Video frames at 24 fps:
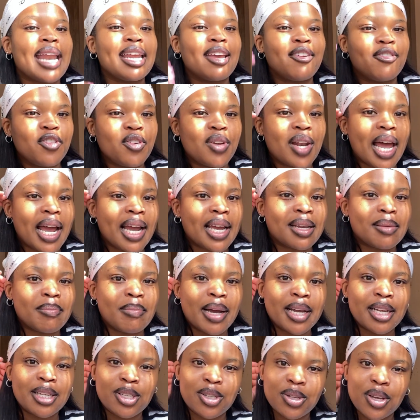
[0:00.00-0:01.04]
if you like
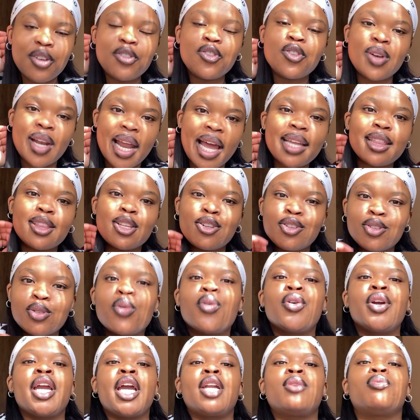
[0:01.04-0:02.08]
the
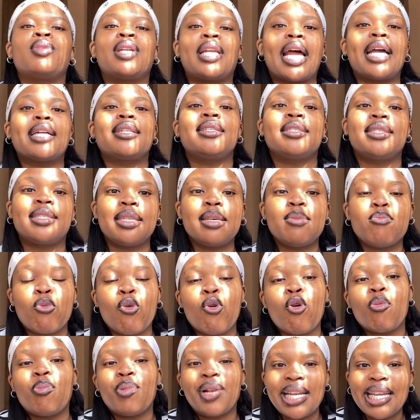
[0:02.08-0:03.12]
story and would like to see
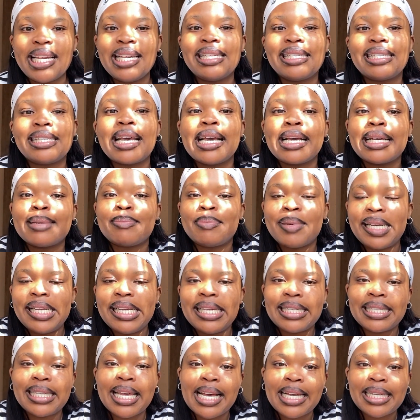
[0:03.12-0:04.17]
more, please
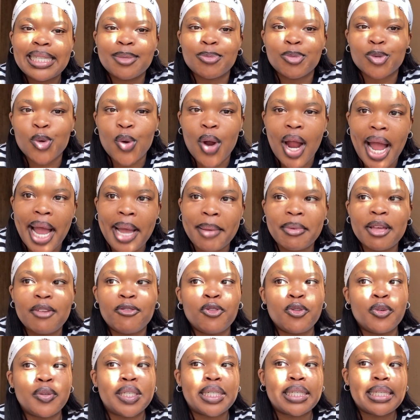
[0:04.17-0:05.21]
subscribe. If
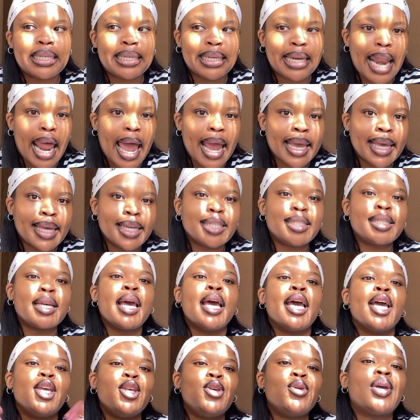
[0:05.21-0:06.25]
you didn't like it,
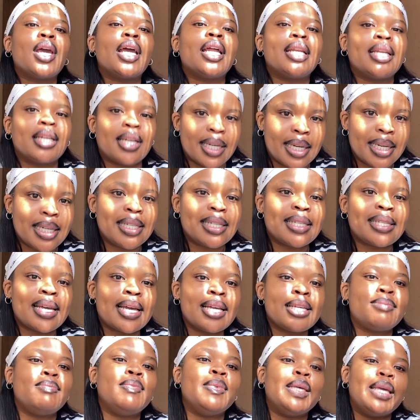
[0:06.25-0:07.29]
you can
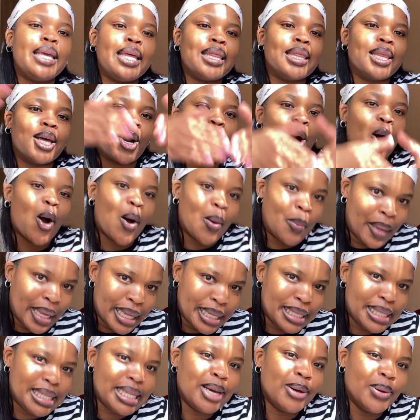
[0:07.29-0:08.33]
criticize me in the
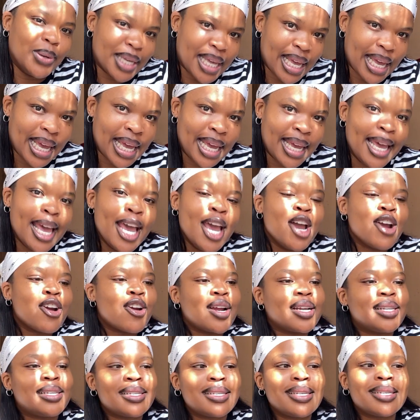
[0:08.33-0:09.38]
comments, okay?
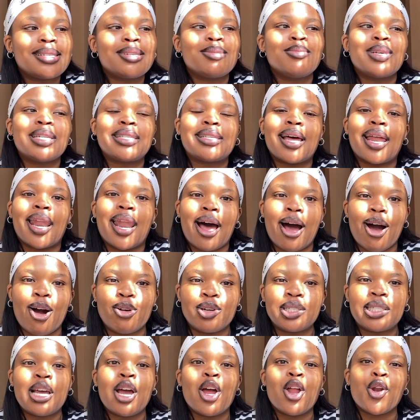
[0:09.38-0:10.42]
Criticism is
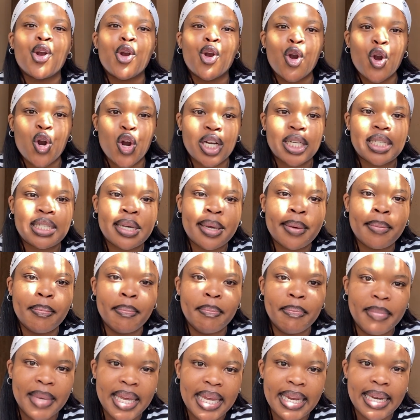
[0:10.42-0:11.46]
allowed, not
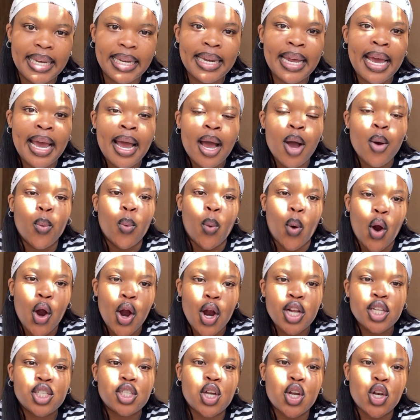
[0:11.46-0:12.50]
mean
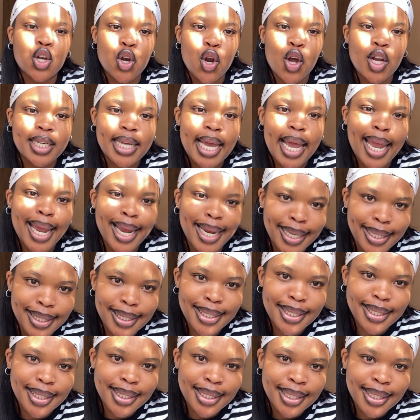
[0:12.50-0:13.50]
words, not hate.